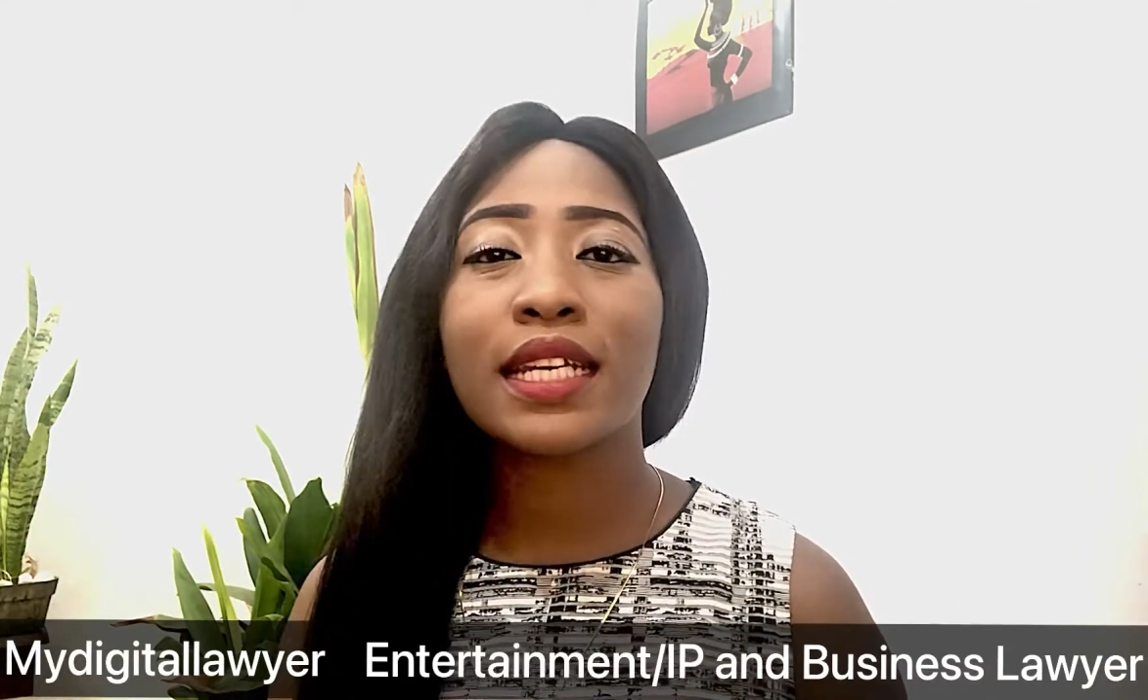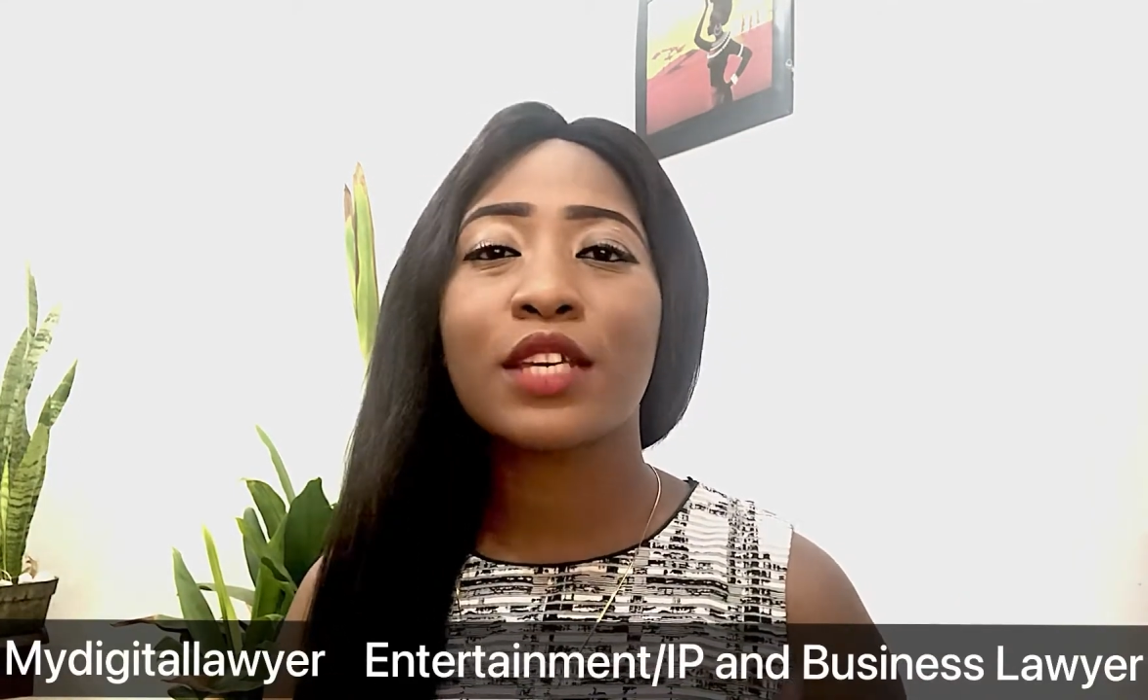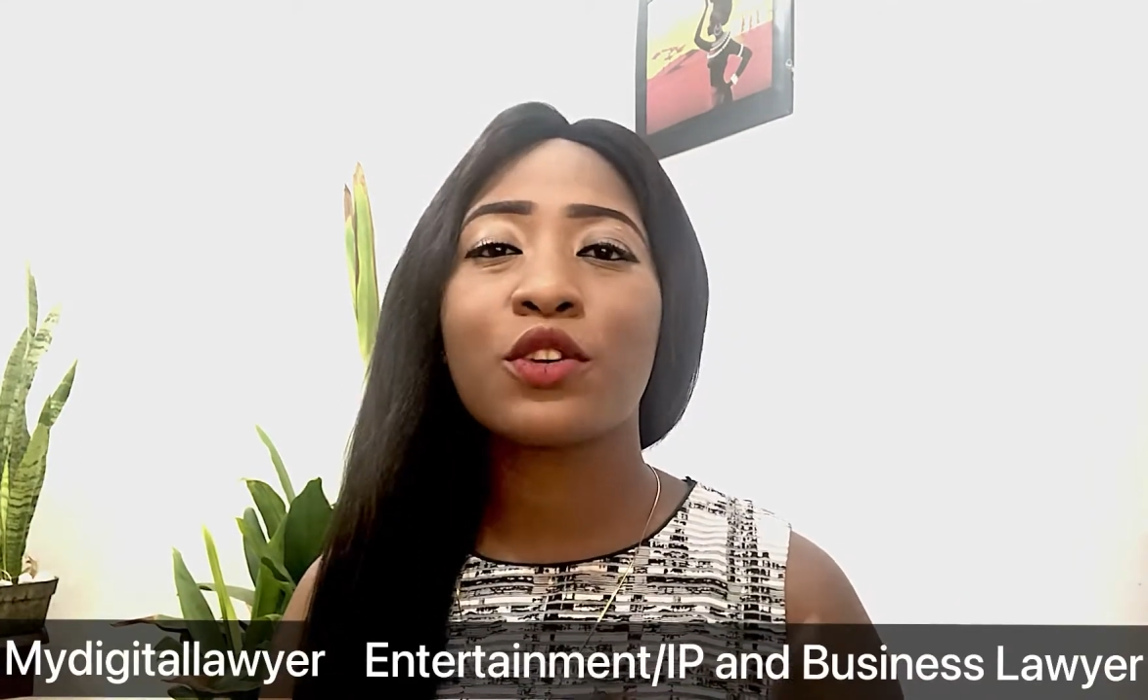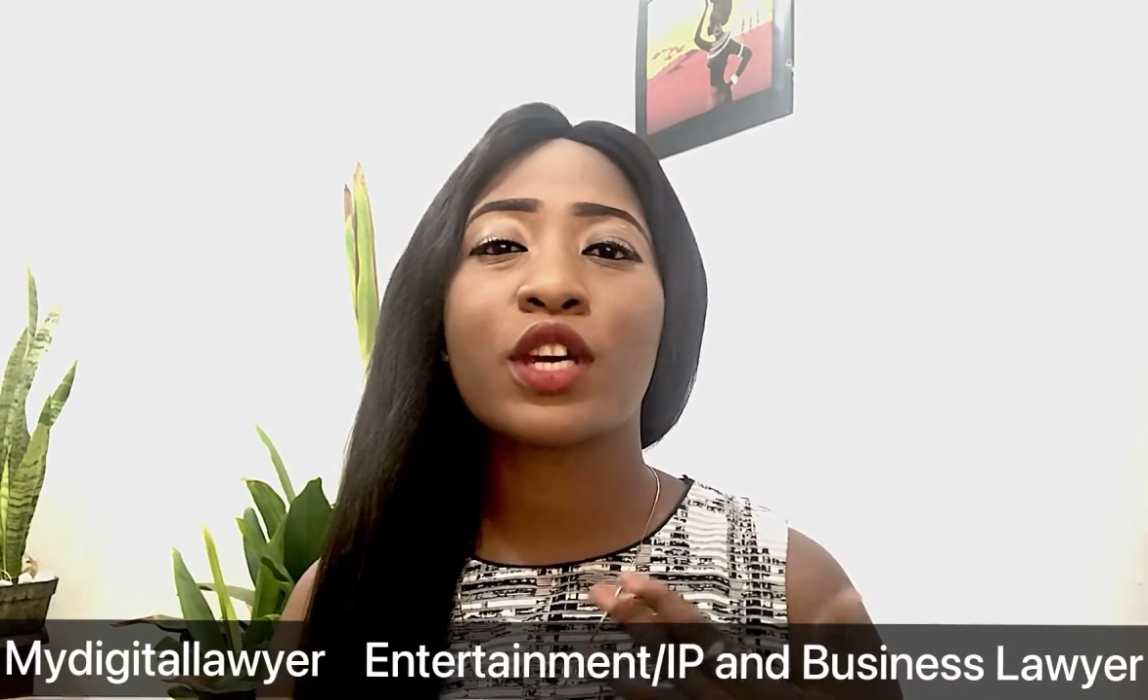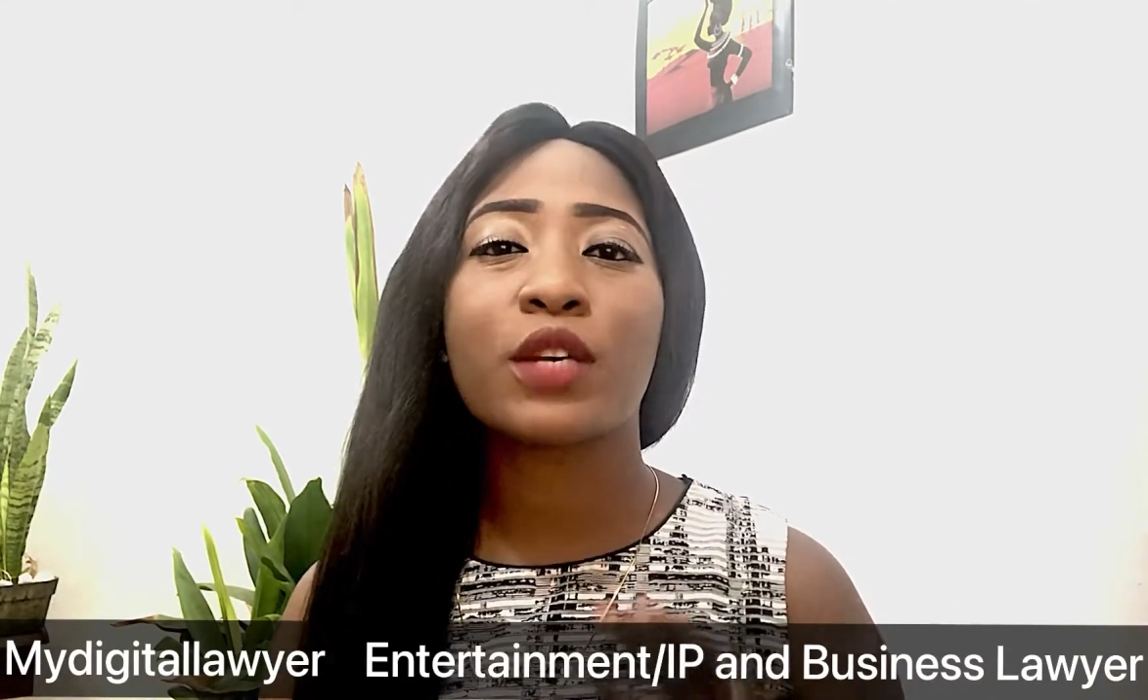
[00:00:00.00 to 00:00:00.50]

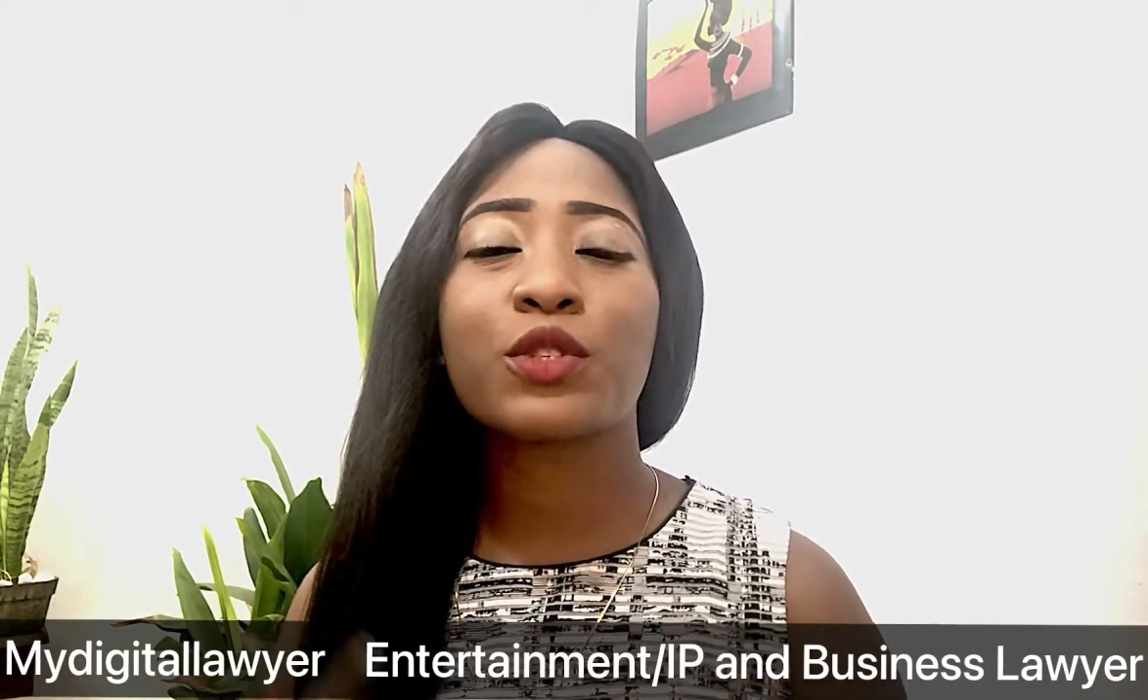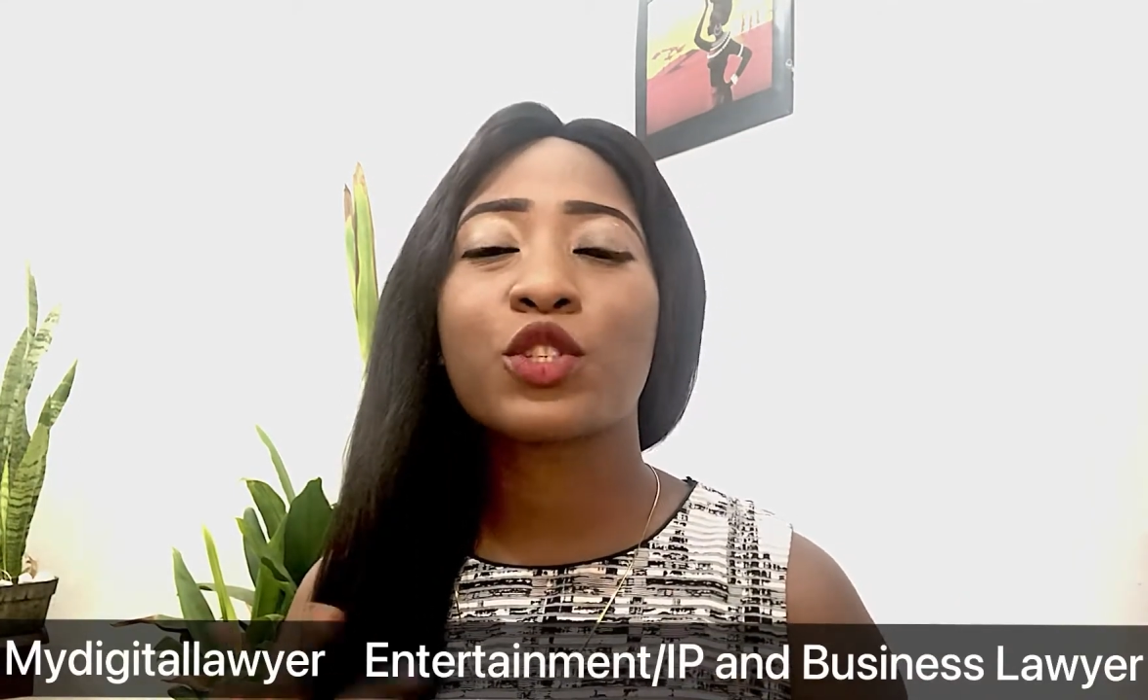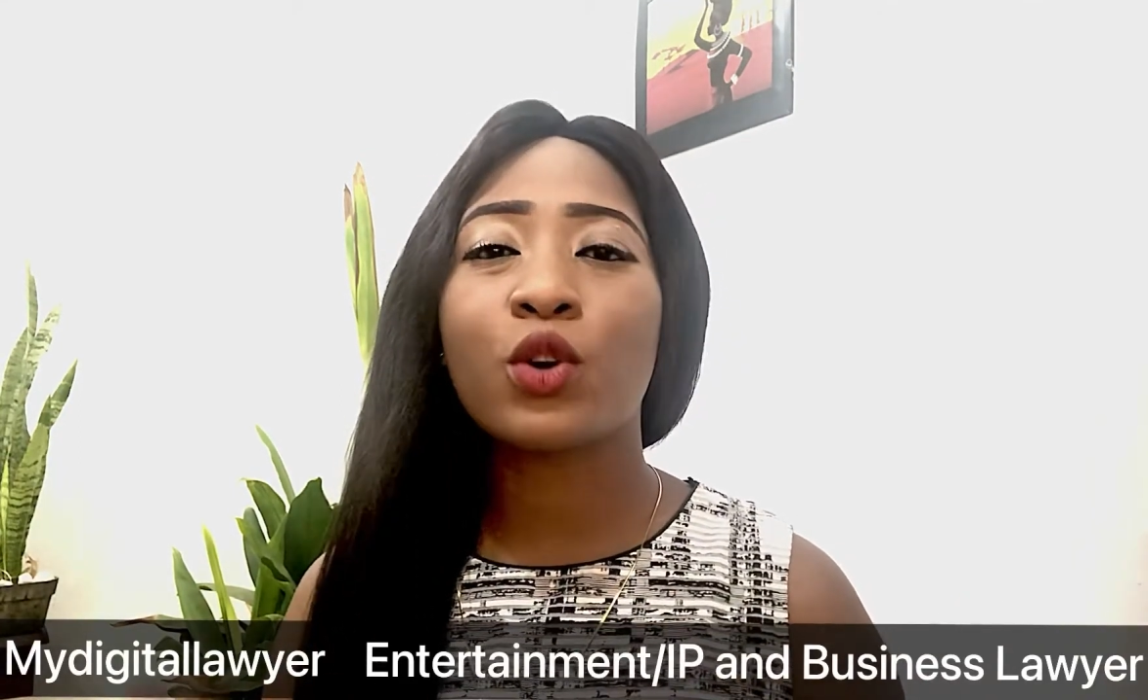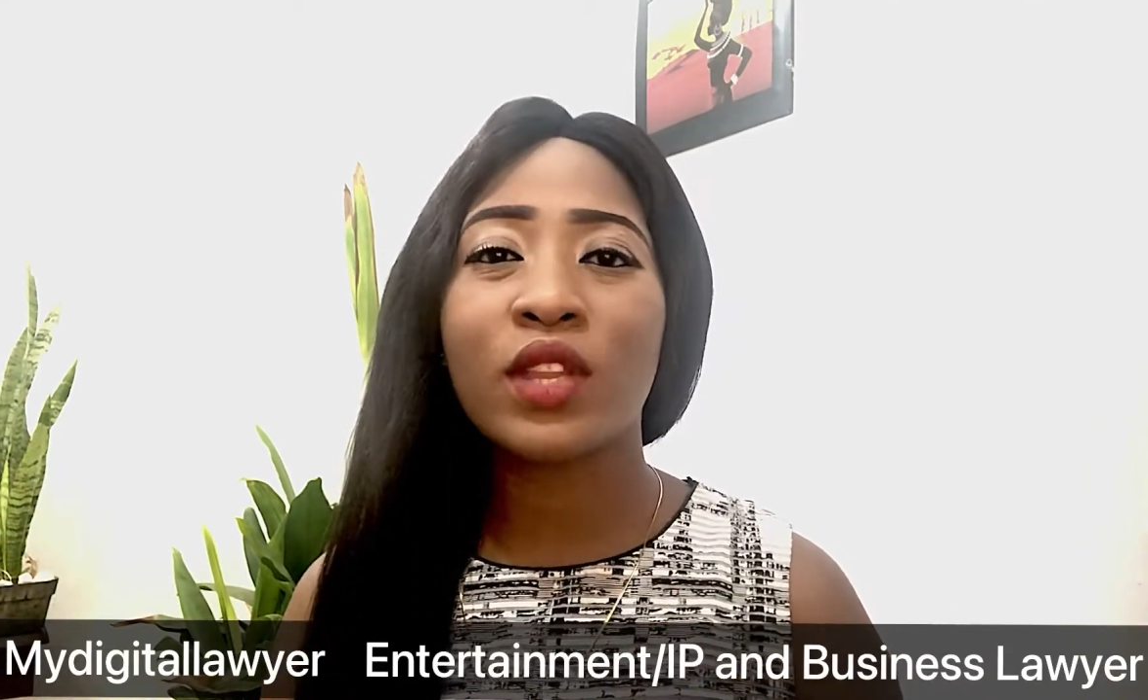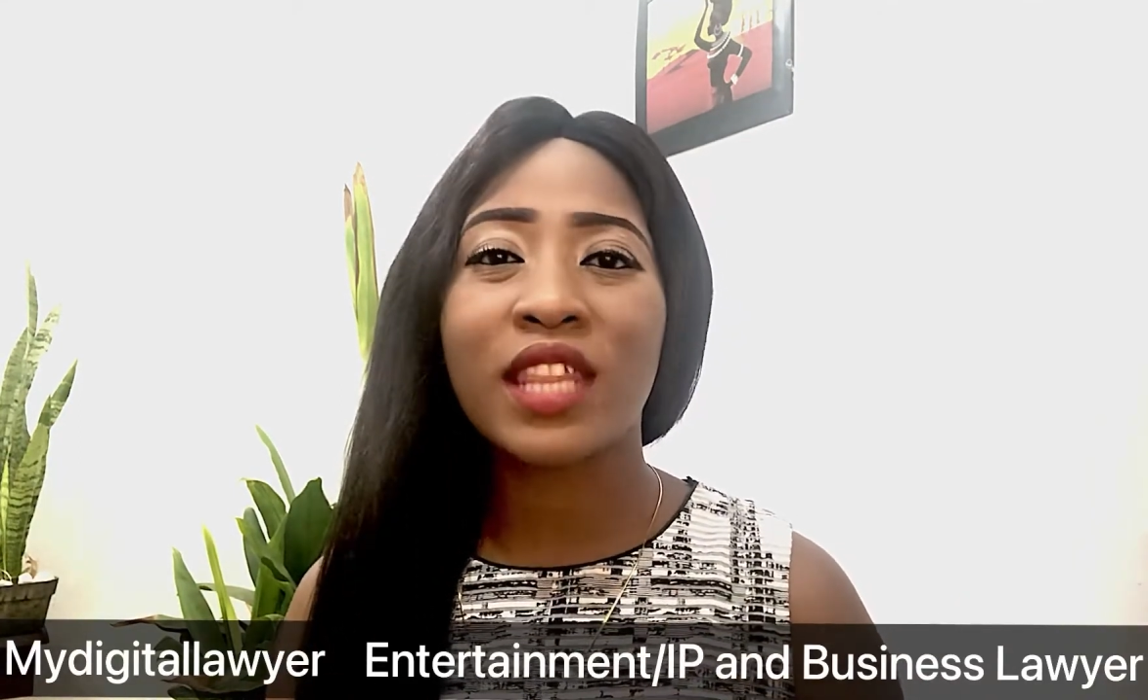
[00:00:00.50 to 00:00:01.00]
can show that